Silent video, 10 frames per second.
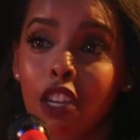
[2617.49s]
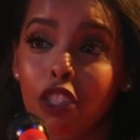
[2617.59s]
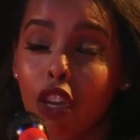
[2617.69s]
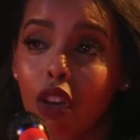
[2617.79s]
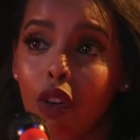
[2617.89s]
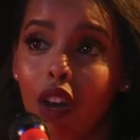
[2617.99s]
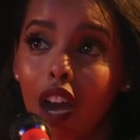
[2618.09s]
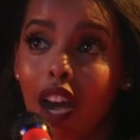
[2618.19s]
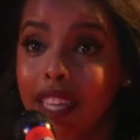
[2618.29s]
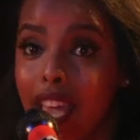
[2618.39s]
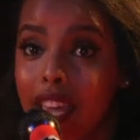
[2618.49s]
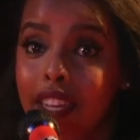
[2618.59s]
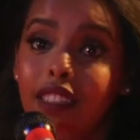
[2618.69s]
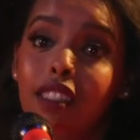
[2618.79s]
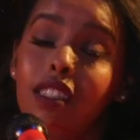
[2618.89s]
So again,
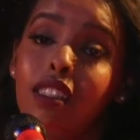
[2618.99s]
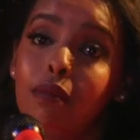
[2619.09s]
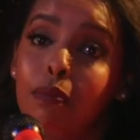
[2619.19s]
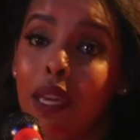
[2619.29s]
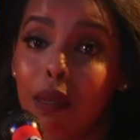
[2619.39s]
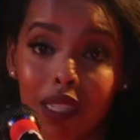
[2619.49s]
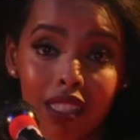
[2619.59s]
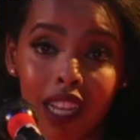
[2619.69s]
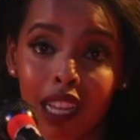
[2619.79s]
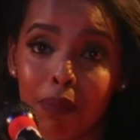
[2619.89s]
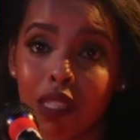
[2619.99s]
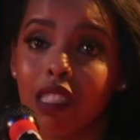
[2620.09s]
it's baby steps.